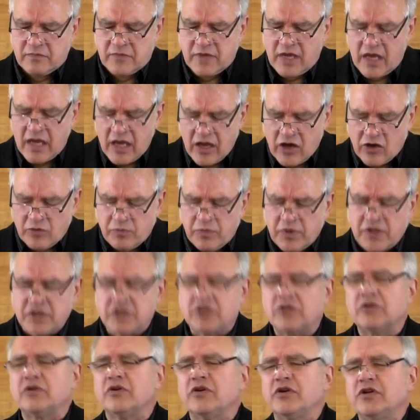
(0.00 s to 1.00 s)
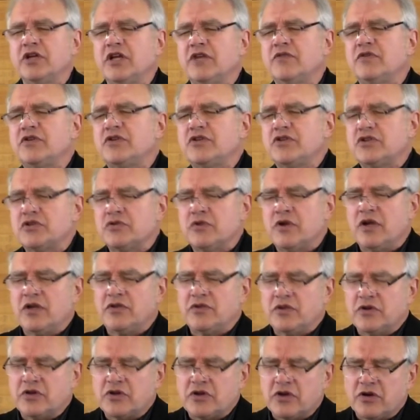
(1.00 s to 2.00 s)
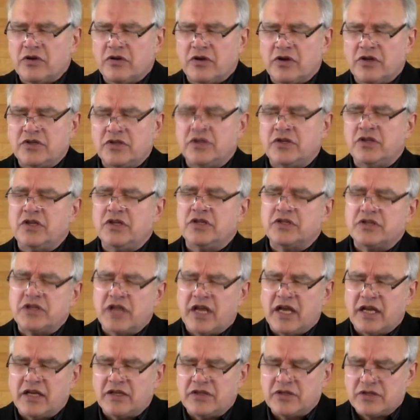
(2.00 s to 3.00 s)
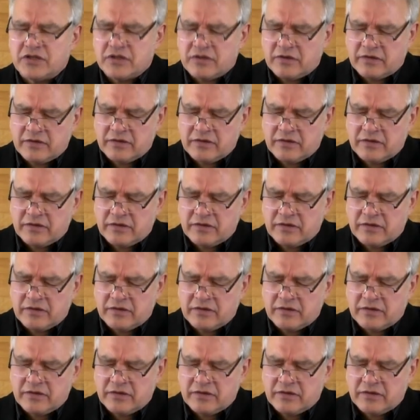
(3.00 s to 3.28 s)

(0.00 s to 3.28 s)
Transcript: Help us, Lord. Give us strength and courage in these days